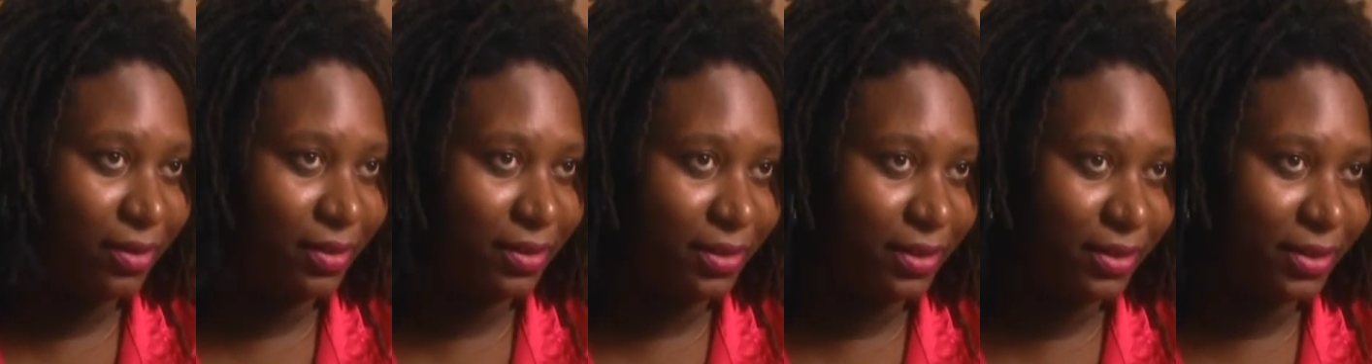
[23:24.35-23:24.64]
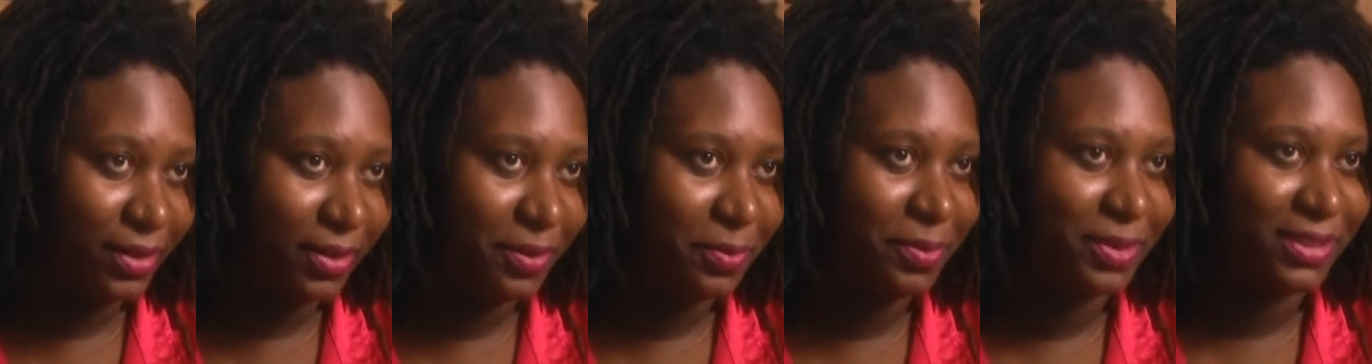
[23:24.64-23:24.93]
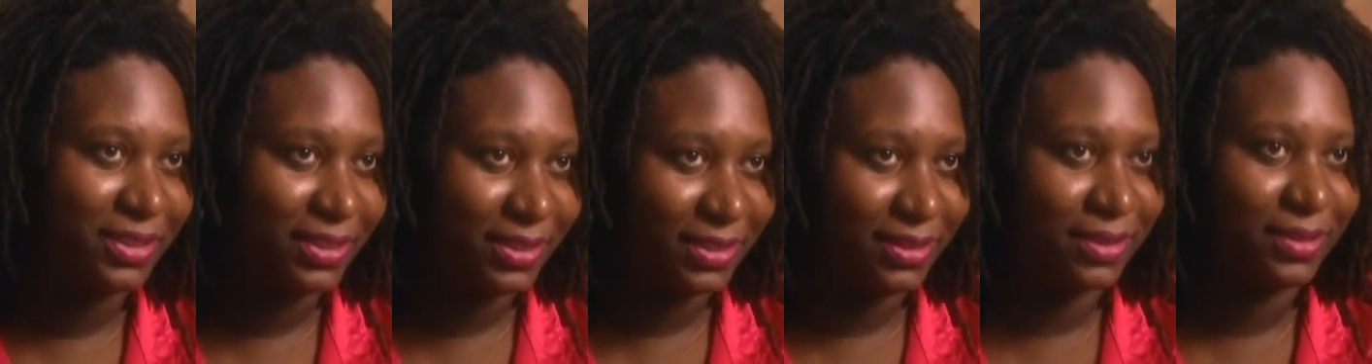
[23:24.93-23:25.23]
You know, it
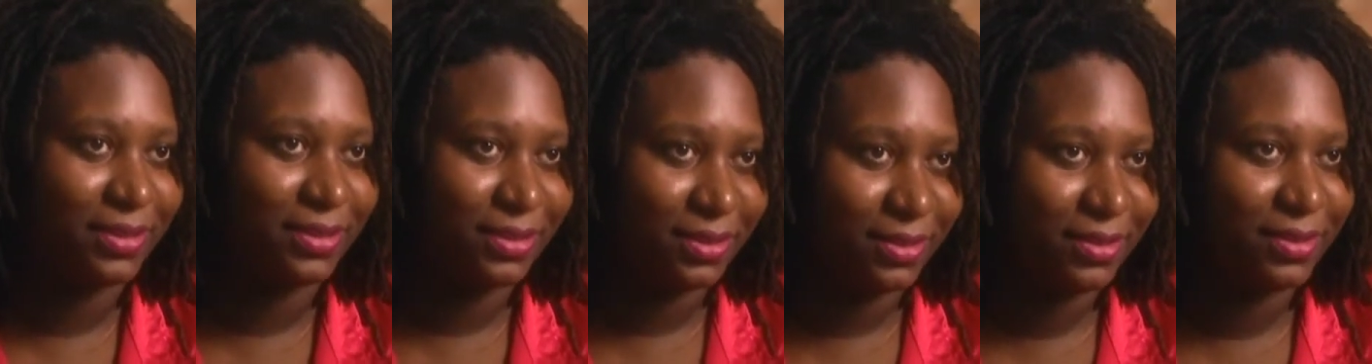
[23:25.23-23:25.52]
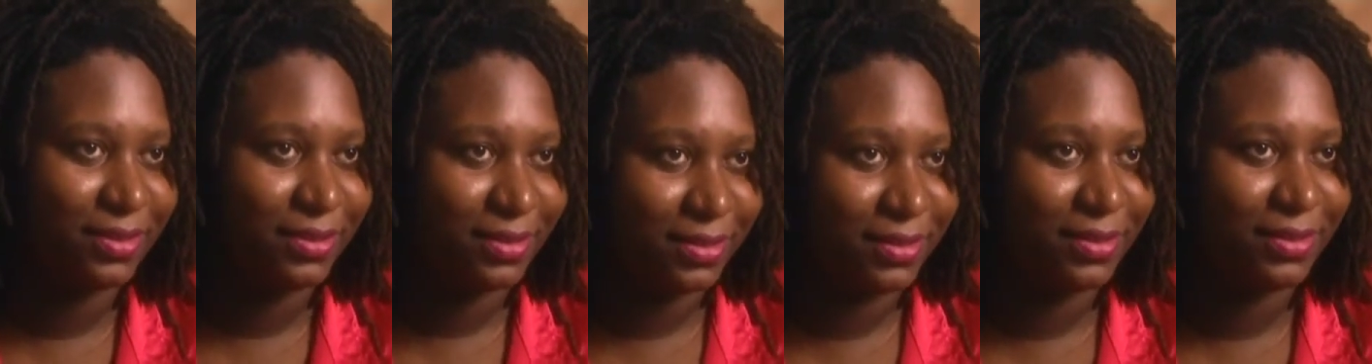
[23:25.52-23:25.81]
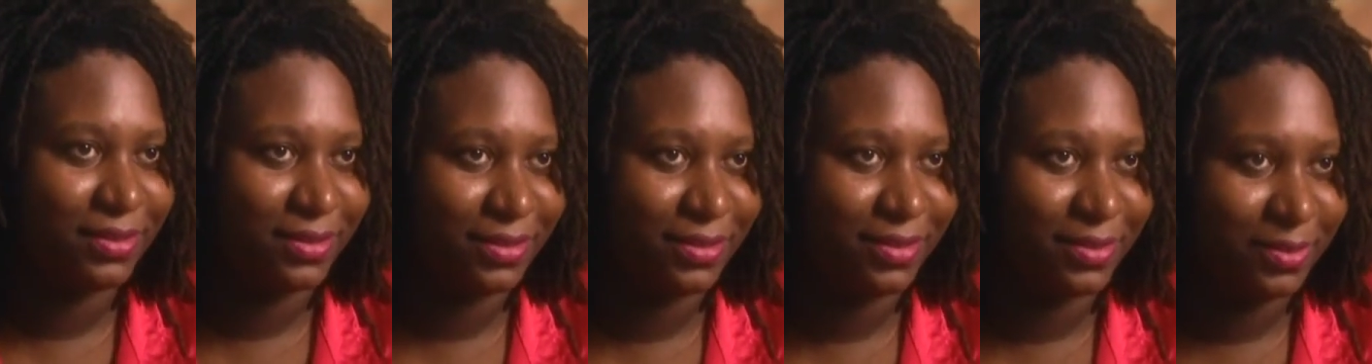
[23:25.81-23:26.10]
was just,
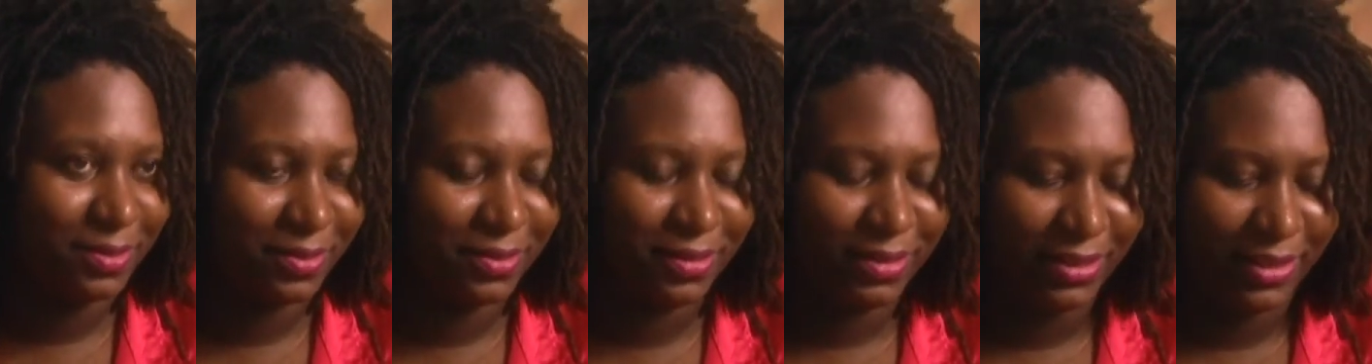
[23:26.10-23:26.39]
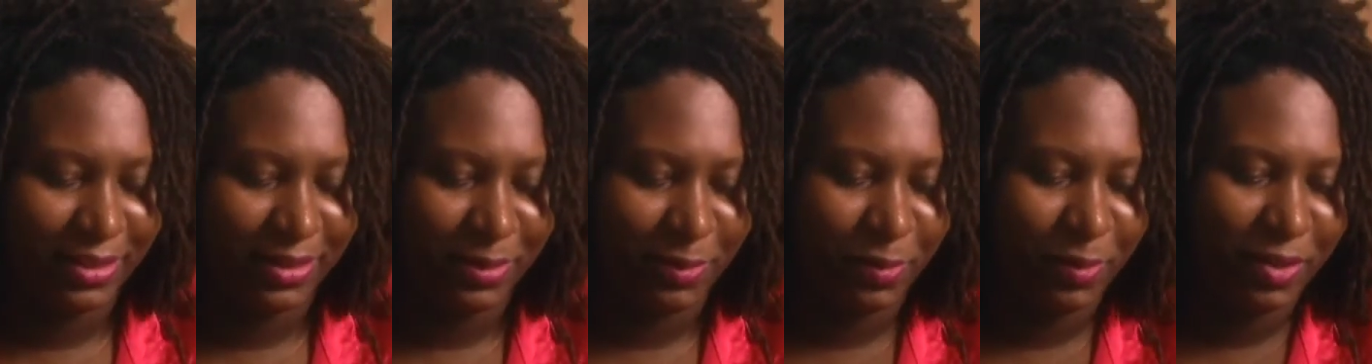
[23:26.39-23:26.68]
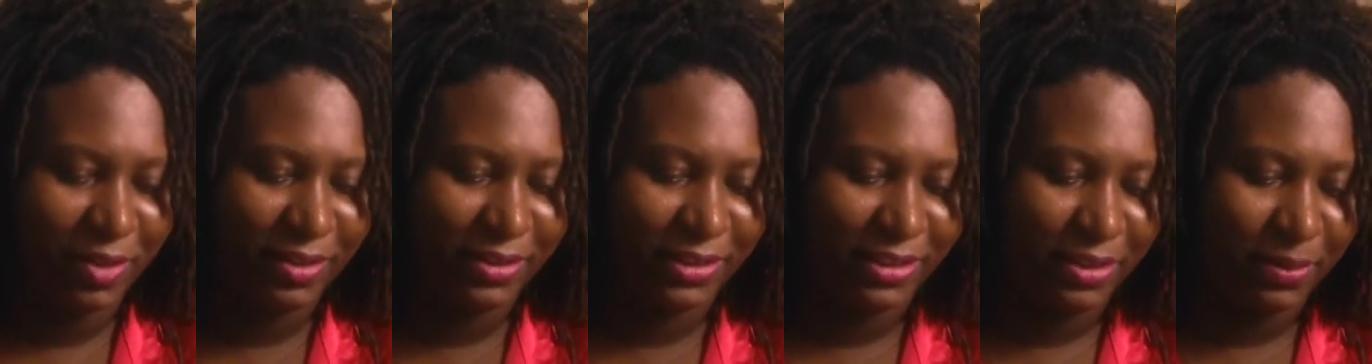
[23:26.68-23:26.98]
you know,
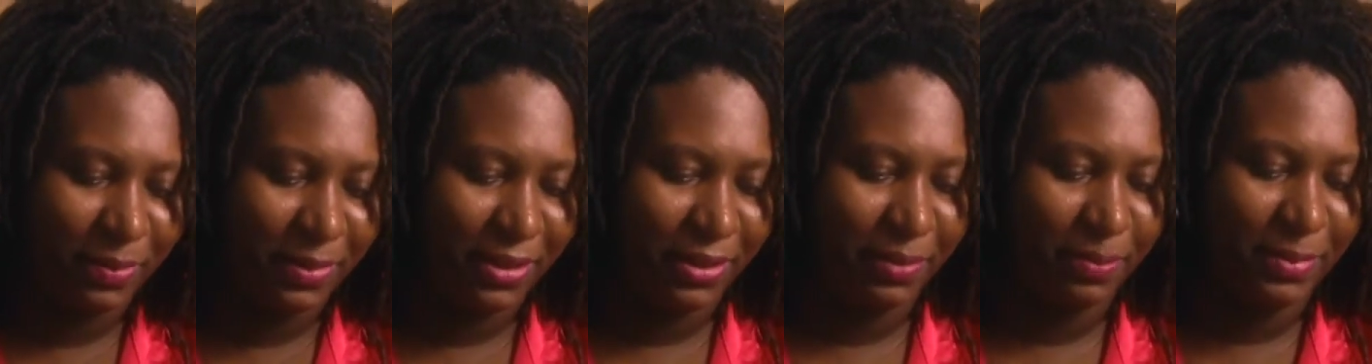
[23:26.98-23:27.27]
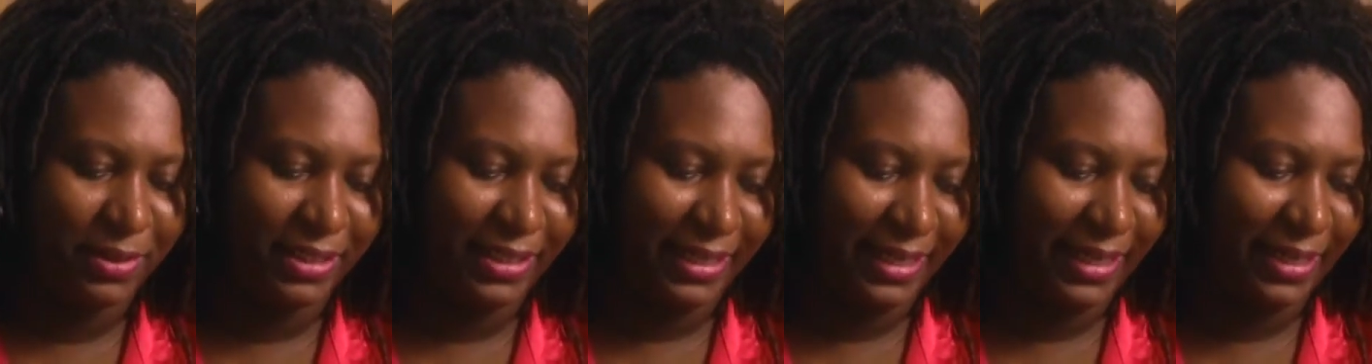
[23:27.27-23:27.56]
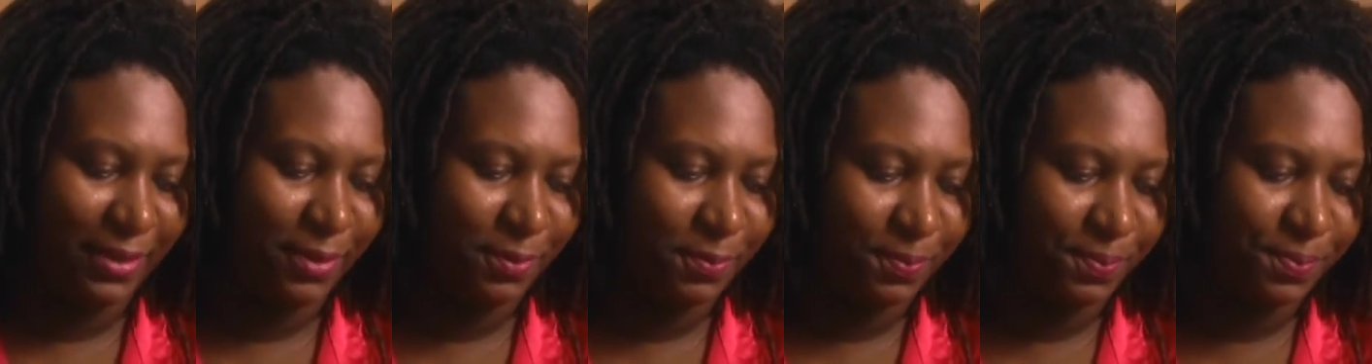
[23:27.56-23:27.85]
words to me. But
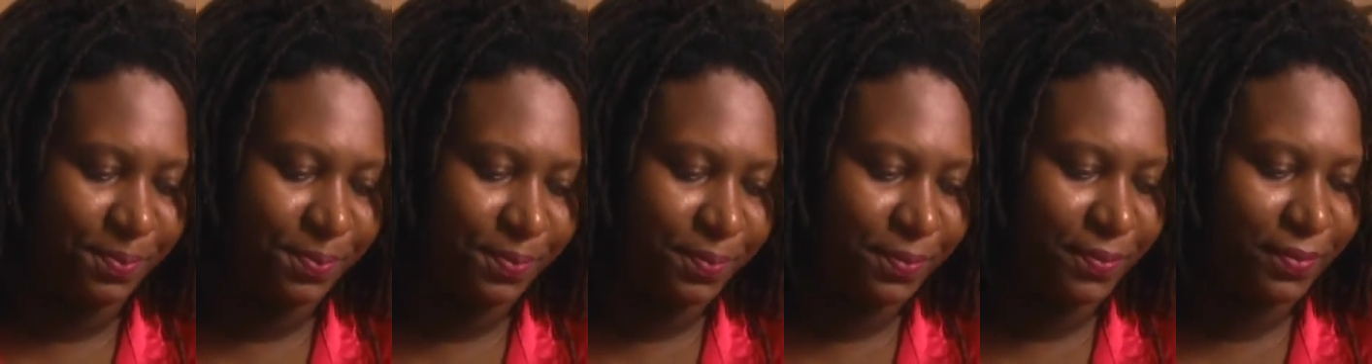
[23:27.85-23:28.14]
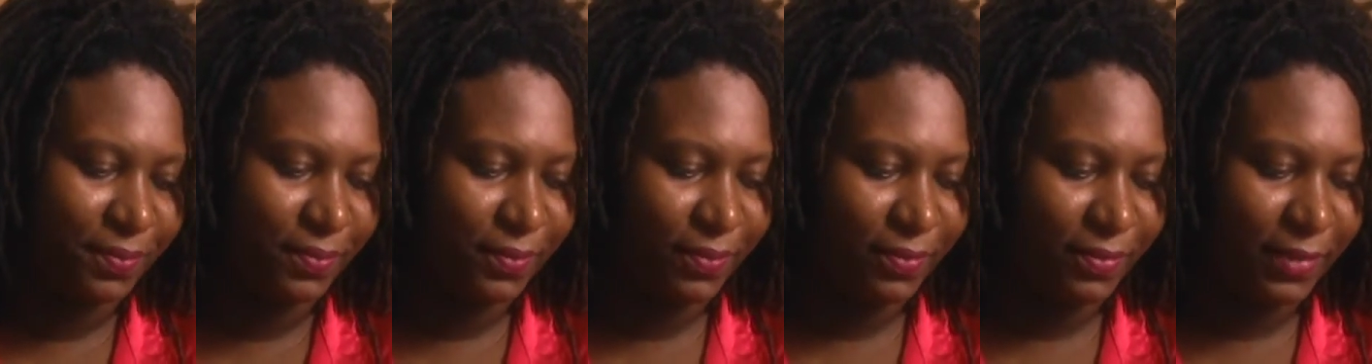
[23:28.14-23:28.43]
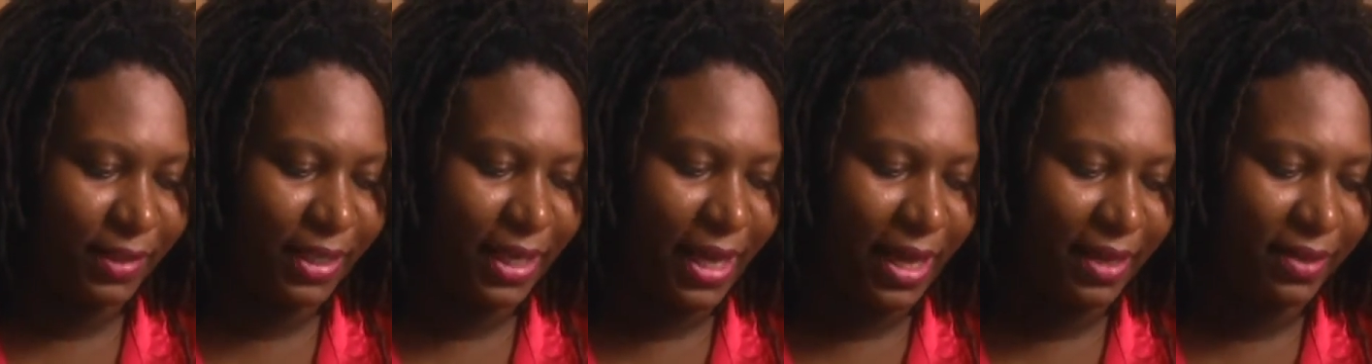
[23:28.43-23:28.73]
now
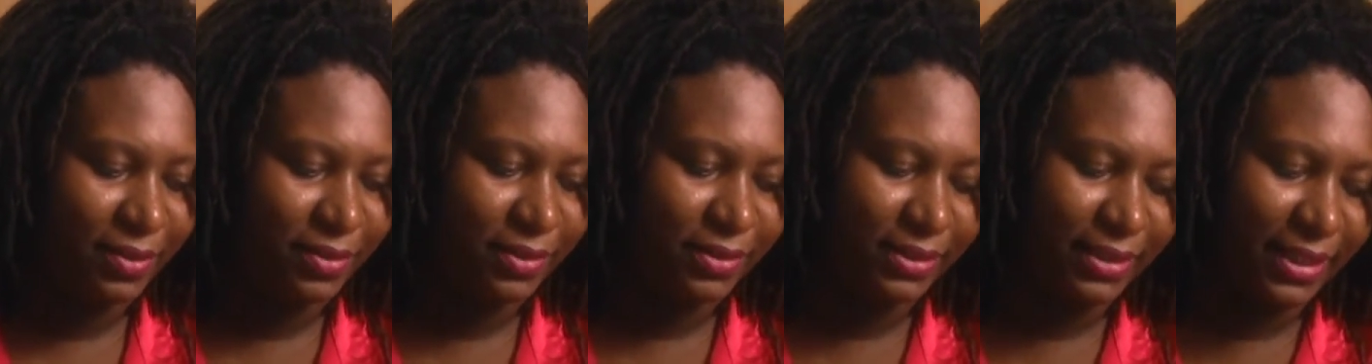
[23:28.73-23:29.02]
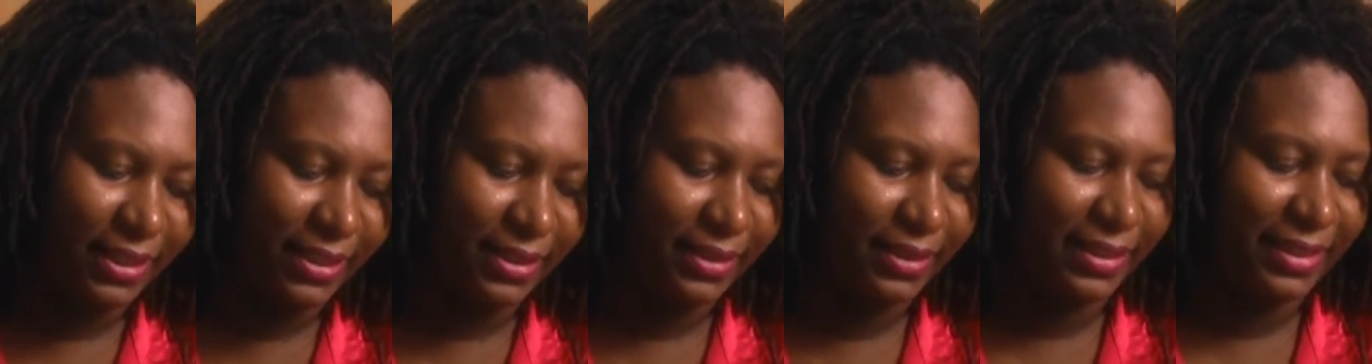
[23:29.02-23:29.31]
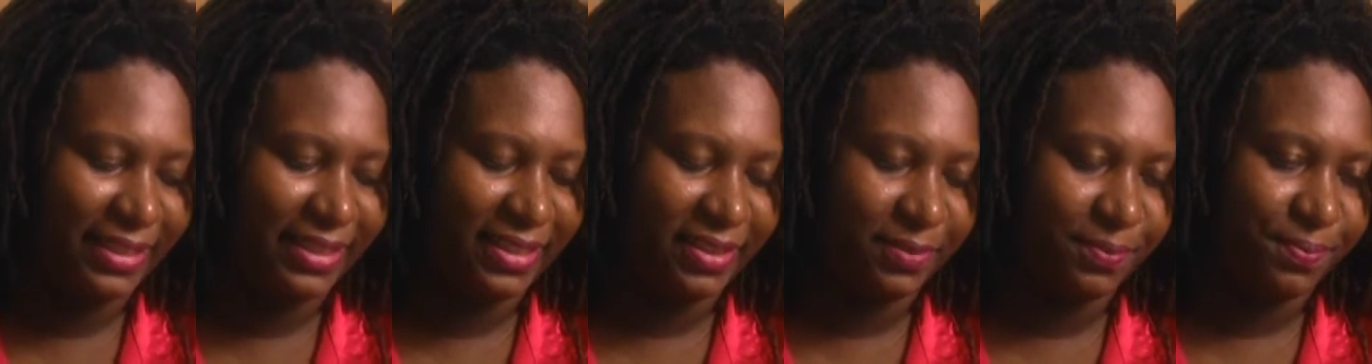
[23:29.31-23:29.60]
I understand
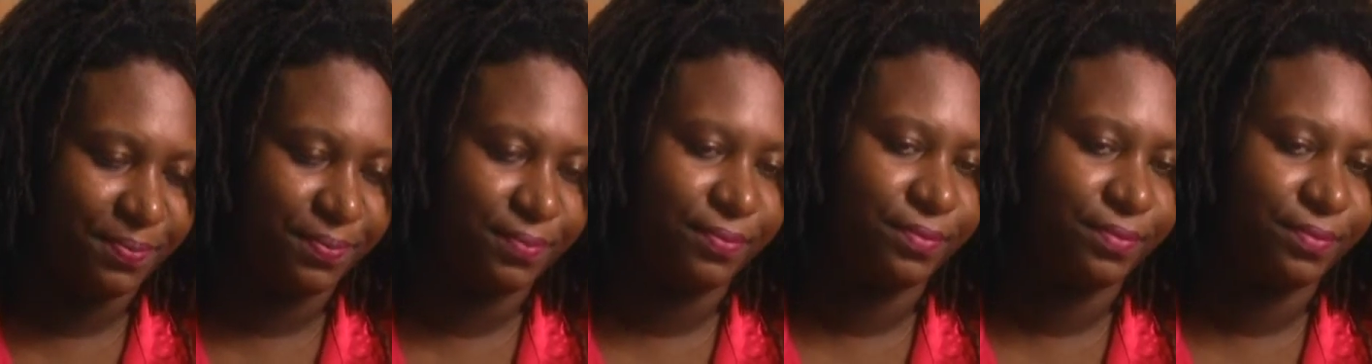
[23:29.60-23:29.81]
that